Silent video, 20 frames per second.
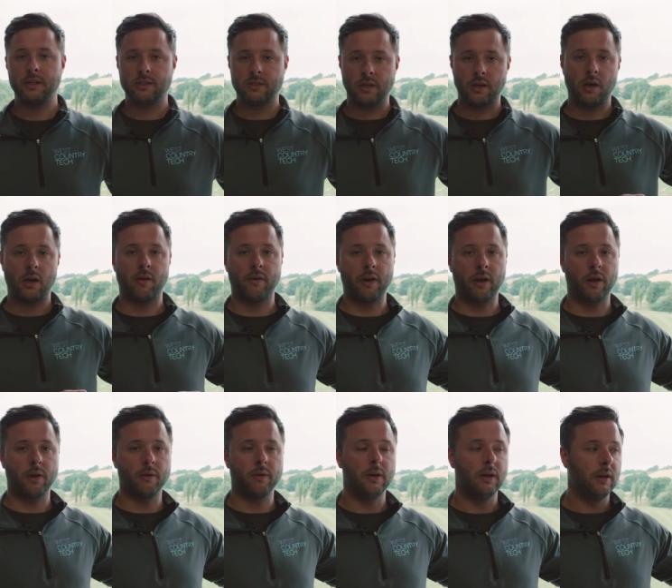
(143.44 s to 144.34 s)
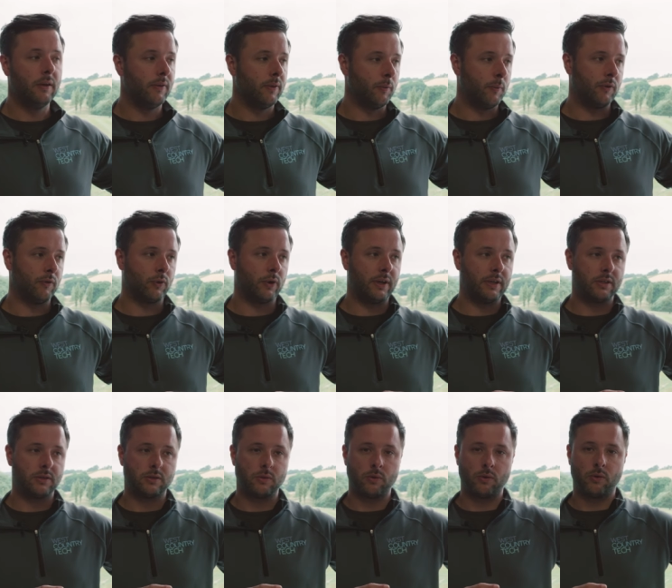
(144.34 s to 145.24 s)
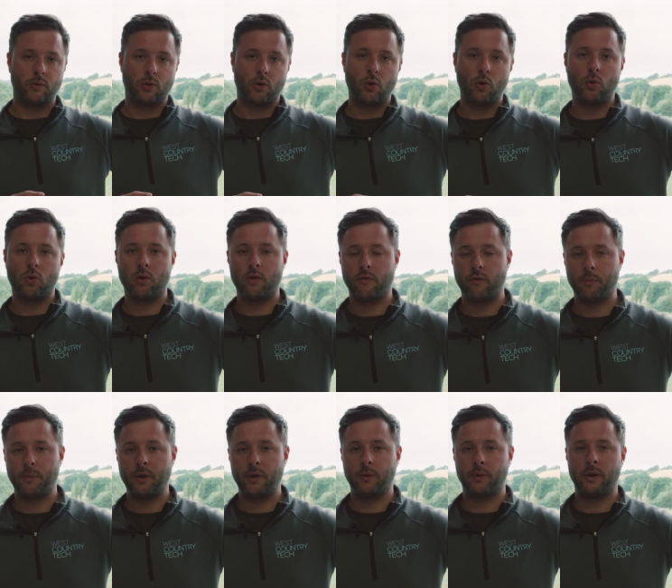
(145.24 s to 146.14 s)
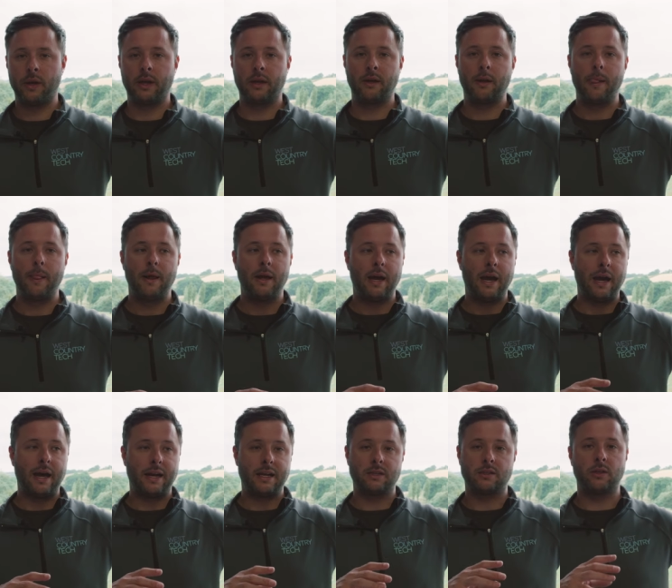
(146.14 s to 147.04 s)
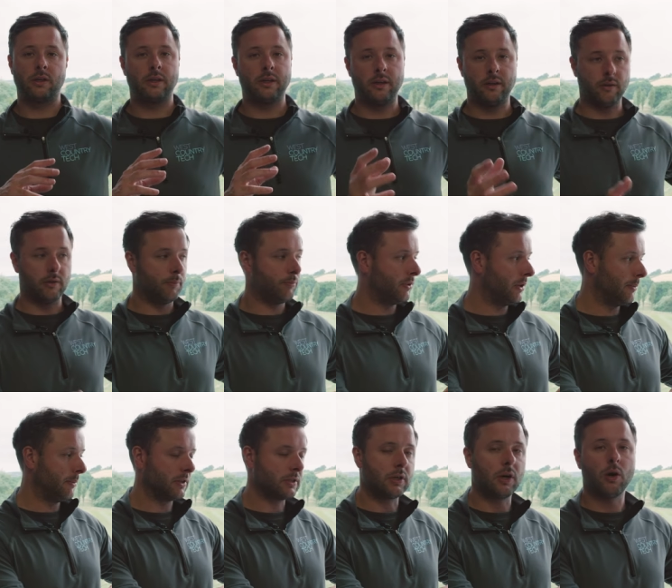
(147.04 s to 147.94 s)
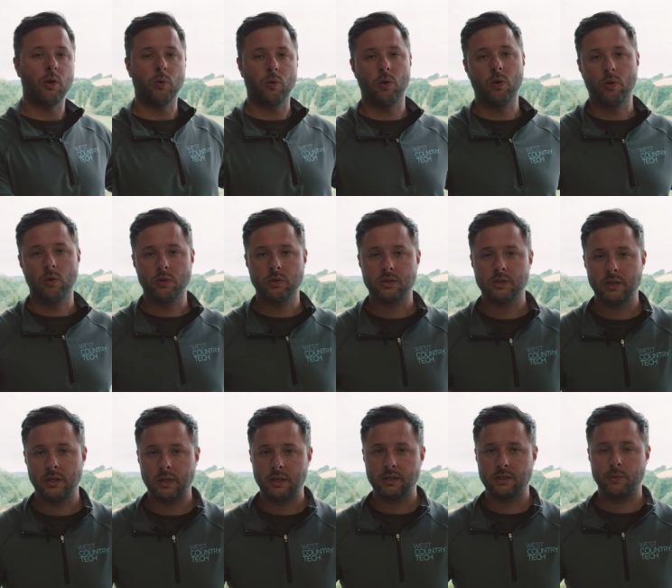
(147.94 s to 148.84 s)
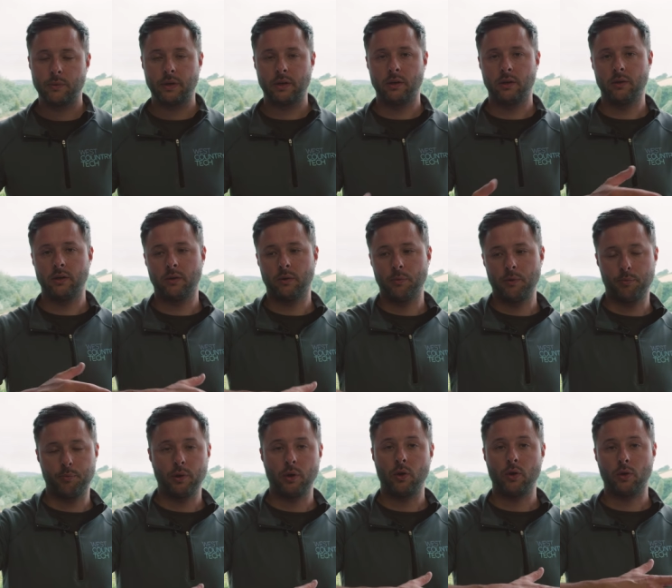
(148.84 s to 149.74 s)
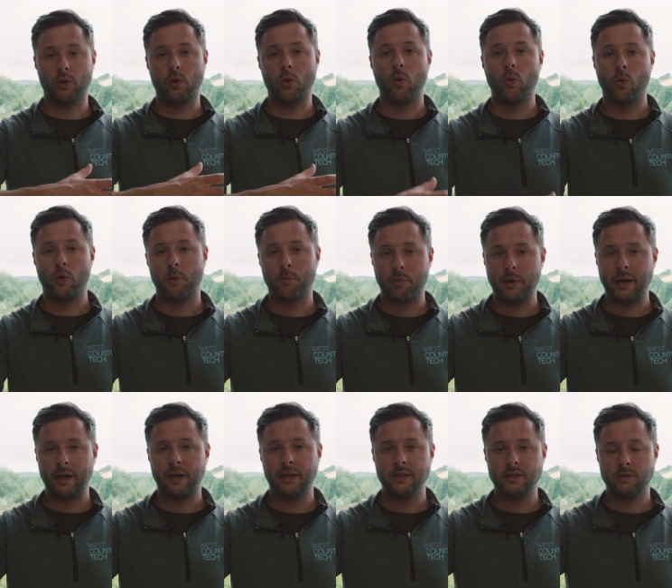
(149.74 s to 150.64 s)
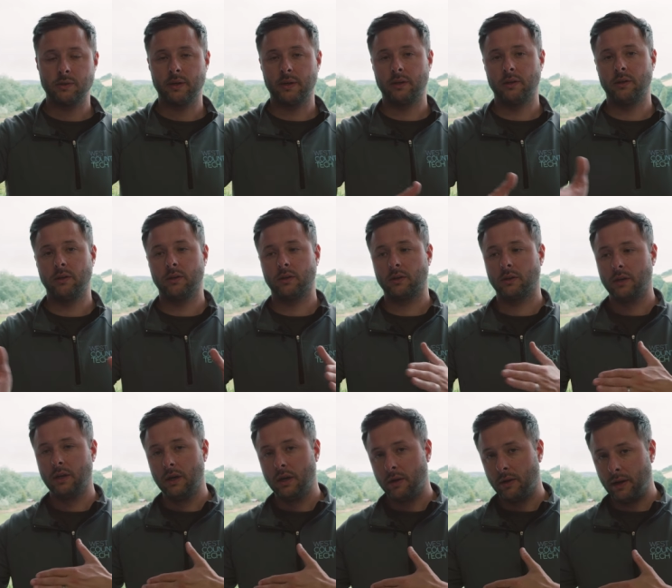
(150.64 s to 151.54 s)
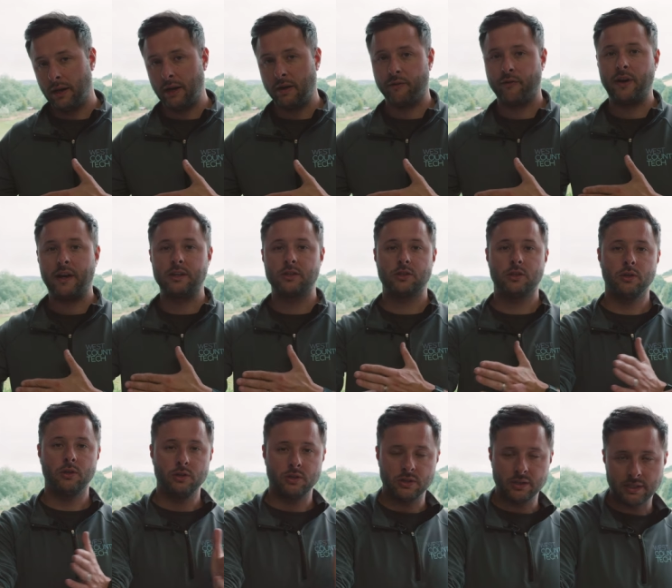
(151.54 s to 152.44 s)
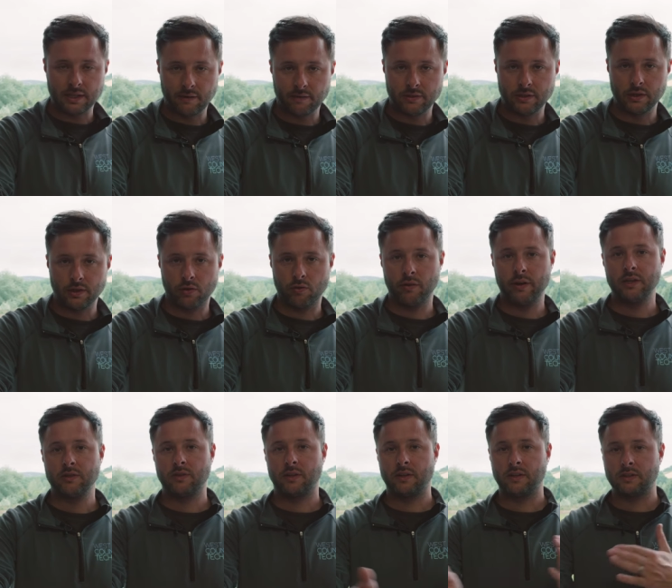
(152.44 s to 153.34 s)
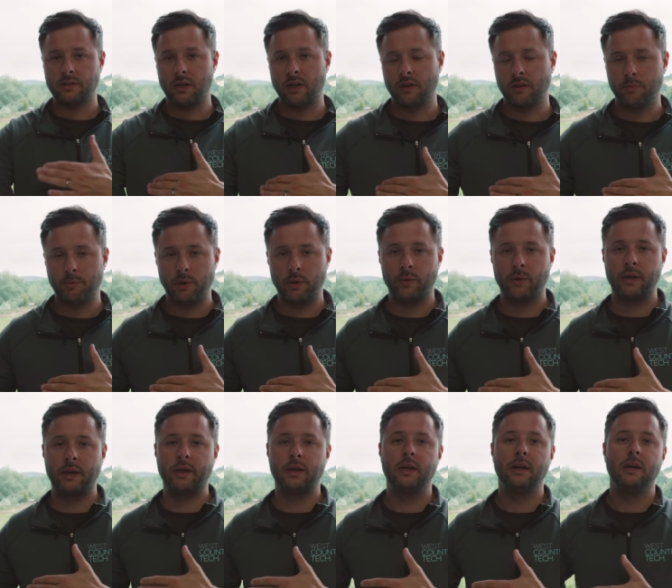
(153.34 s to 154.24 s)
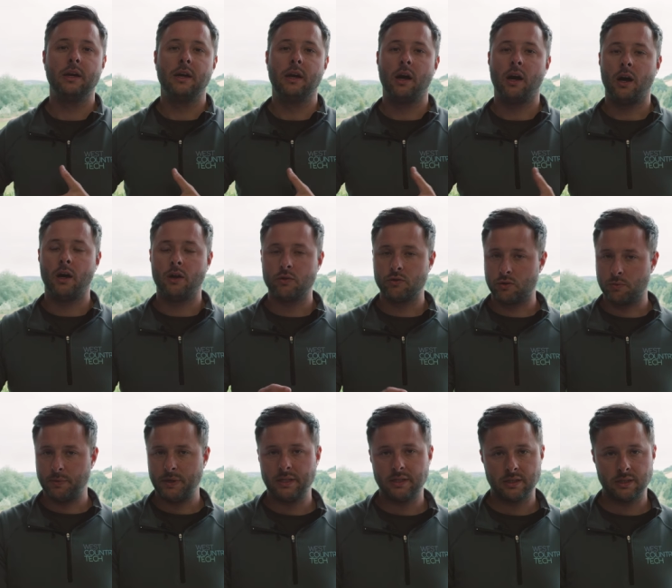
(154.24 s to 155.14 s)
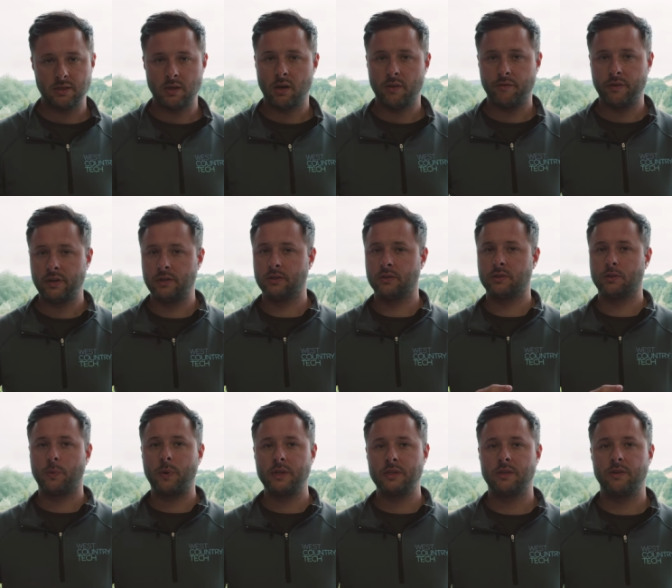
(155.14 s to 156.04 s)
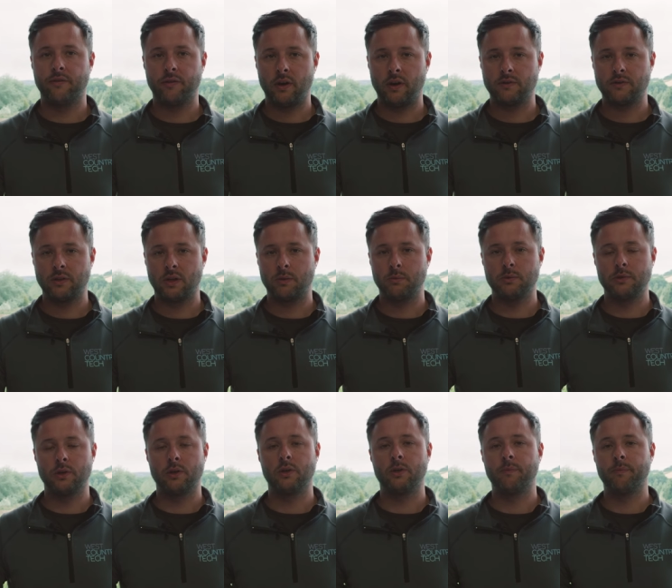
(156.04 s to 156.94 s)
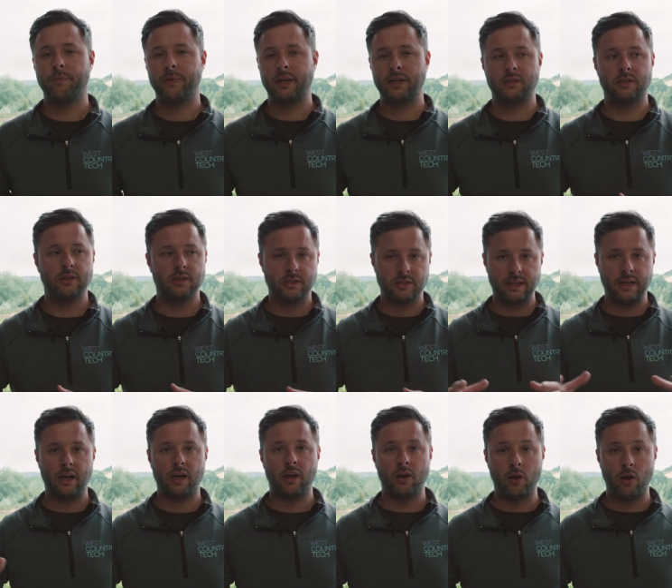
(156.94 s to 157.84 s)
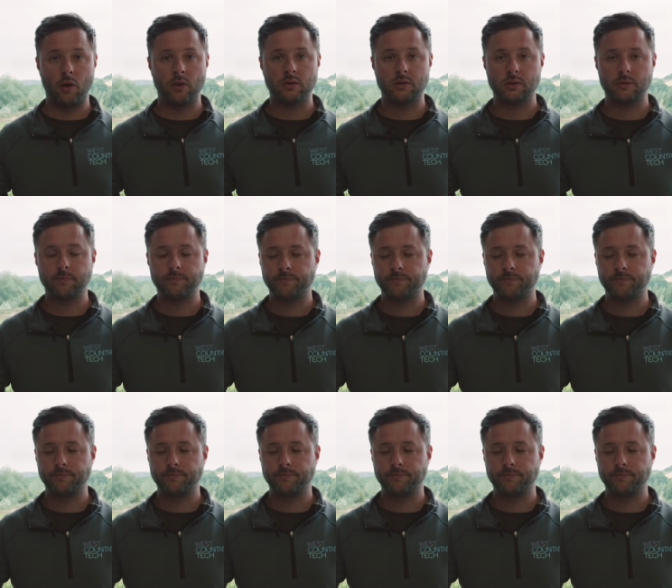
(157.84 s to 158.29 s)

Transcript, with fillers: this scenario, we've got it installed on the corner of a building and it's looking at the, pretty much the whole course. Uh, so we can look, we put it on a corner bracket so it can look in effect 270 degrees around the side of the building 100 meters night vision, 25 times zoom, that's gonna see it a lot.